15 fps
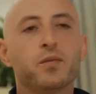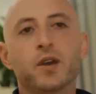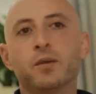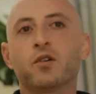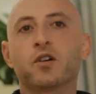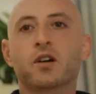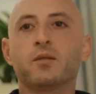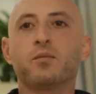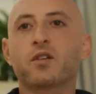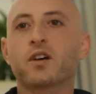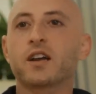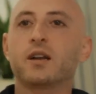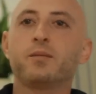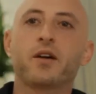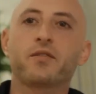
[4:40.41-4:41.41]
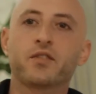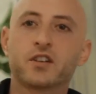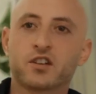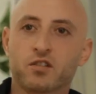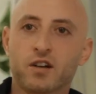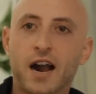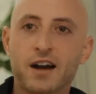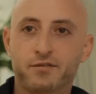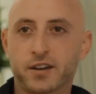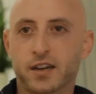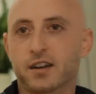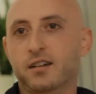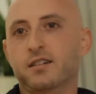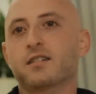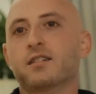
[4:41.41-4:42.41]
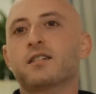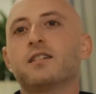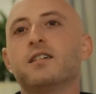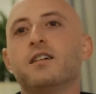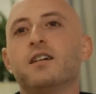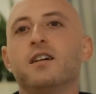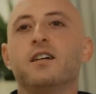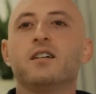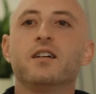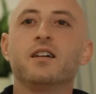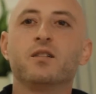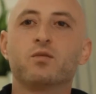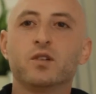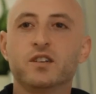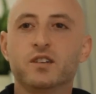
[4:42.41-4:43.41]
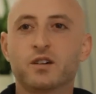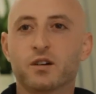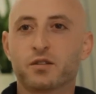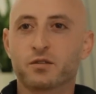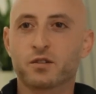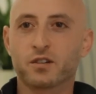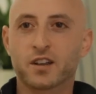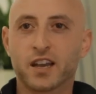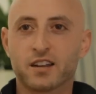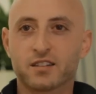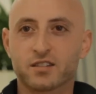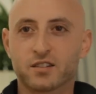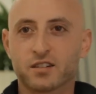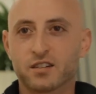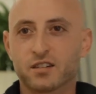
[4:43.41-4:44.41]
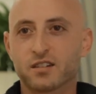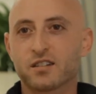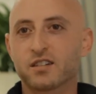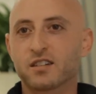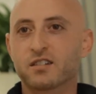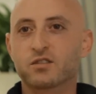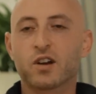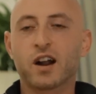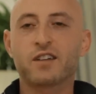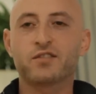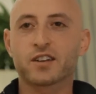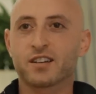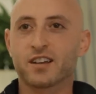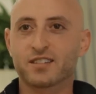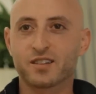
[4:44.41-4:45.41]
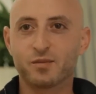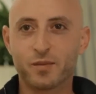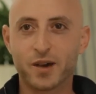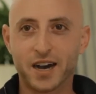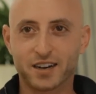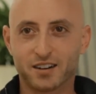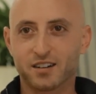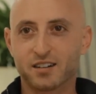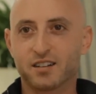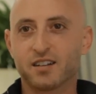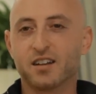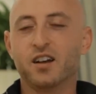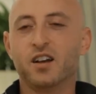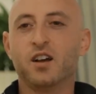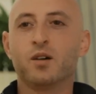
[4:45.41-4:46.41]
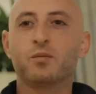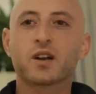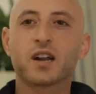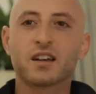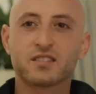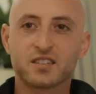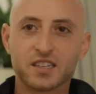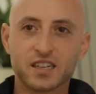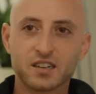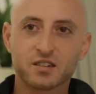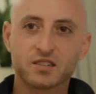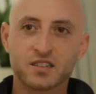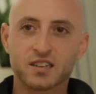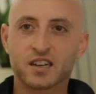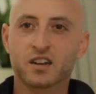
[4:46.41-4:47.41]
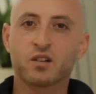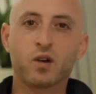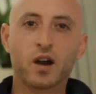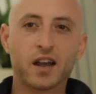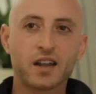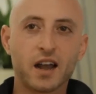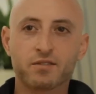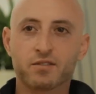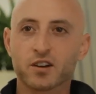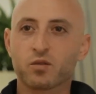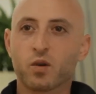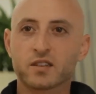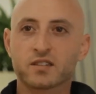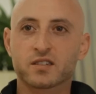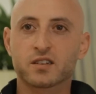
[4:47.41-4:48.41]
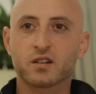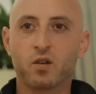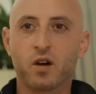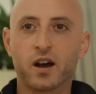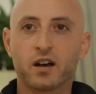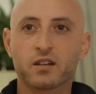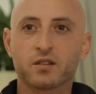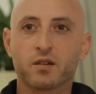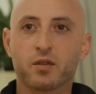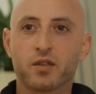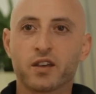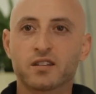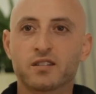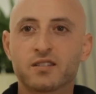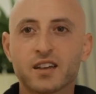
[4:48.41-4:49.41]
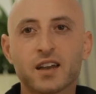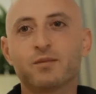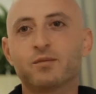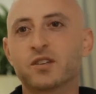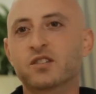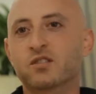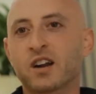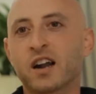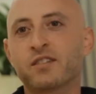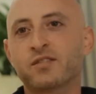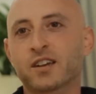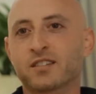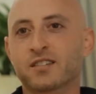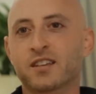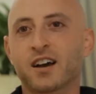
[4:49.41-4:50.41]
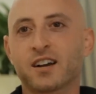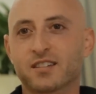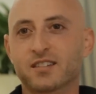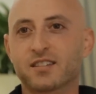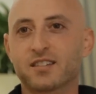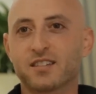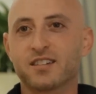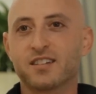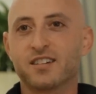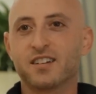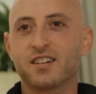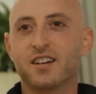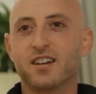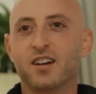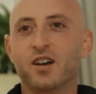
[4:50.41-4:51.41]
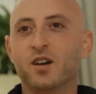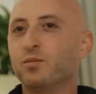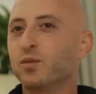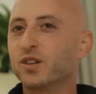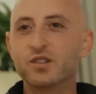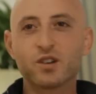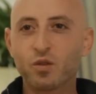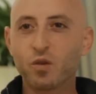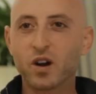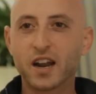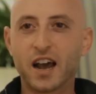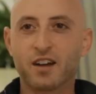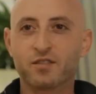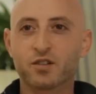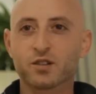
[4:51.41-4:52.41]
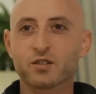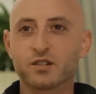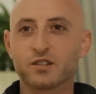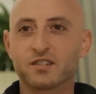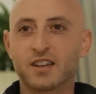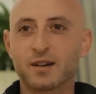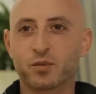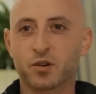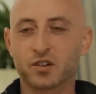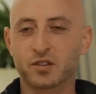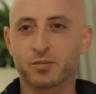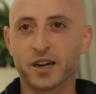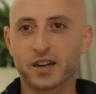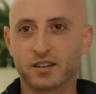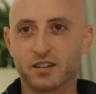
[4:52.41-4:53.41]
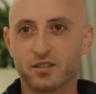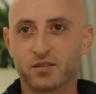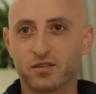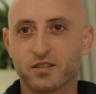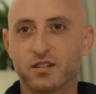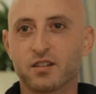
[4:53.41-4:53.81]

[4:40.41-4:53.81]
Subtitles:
people complain about the traffic. And when you go through cancer, traffic doesn't matter. But as the years tick away, every once in a while you think, damn, this traffic sucks. But you don't want to ever lose that perspective.